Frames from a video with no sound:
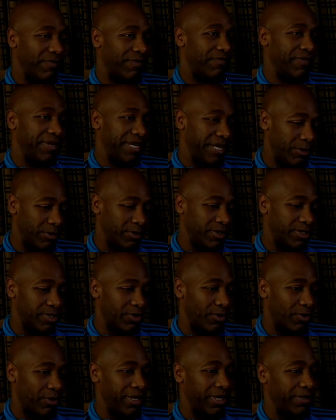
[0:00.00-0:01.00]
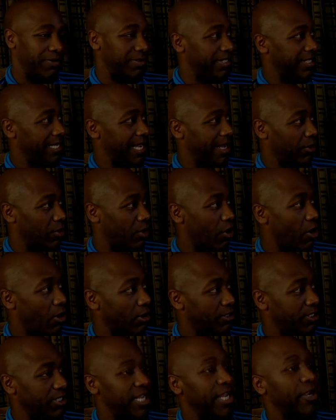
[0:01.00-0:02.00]
a video store here in Seattle
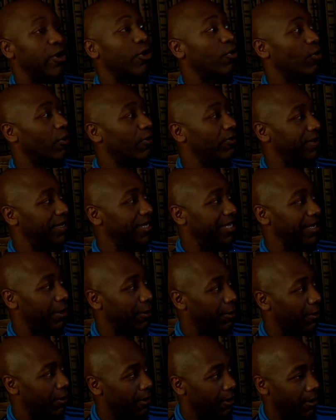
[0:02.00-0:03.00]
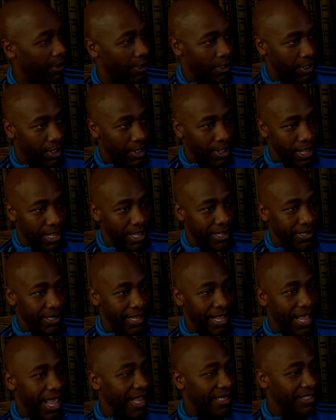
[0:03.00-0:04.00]
called Scarecrow Video, and
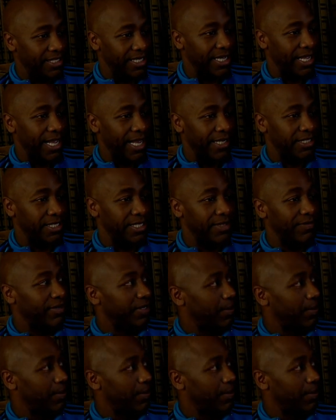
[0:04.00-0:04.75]
I actually had to leave a